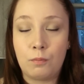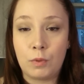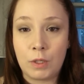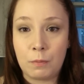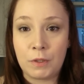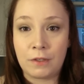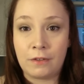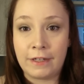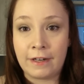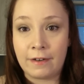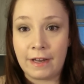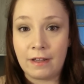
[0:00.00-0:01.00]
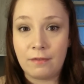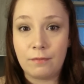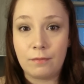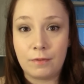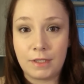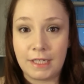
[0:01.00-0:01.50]
you put the clarinet
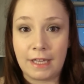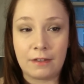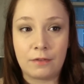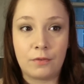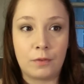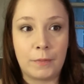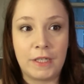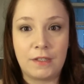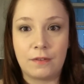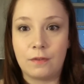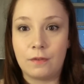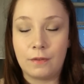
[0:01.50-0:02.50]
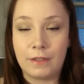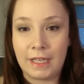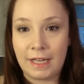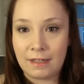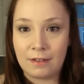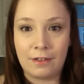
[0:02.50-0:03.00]
together for me so they
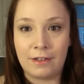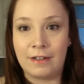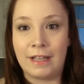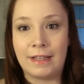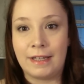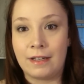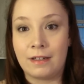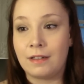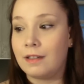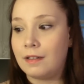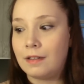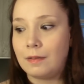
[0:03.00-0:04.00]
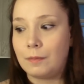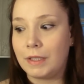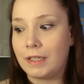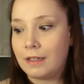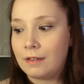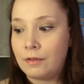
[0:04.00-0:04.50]
had a clarinet there and I'm
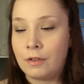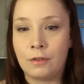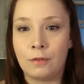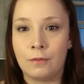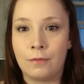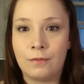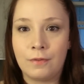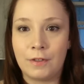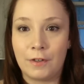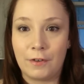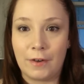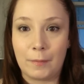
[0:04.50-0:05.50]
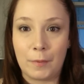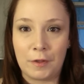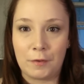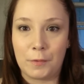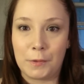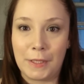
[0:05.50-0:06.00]
like I don't know if your
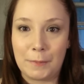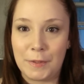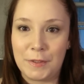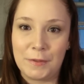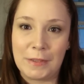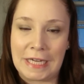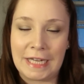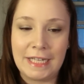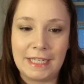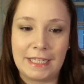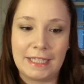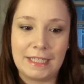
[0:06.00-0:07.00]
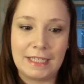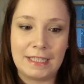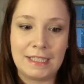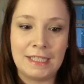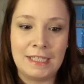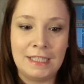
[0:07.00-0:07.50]
grandmother will let me do that
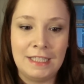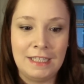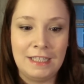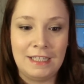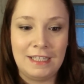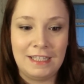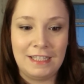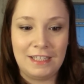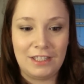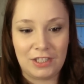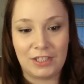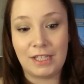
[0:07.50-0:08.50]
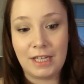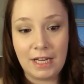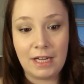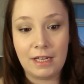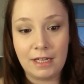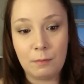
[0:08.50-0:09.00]
and she's like
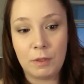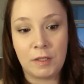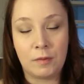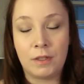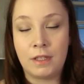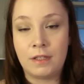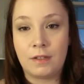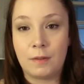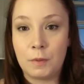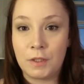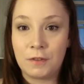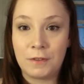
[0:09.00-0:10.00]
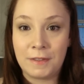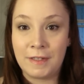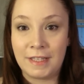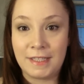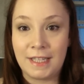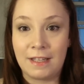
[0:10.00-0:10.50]
yeah he plays with it so I put the
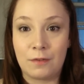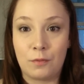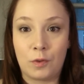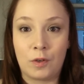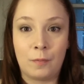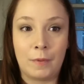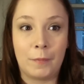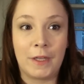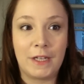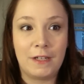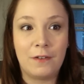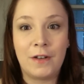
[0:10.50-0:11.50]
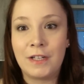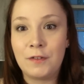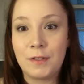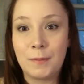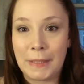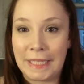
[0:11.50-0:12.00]
clarinet together for him and I'm like you know I
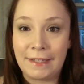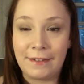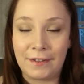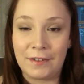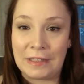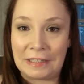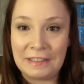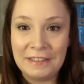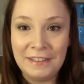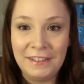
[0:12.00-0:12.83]
used to play clarinet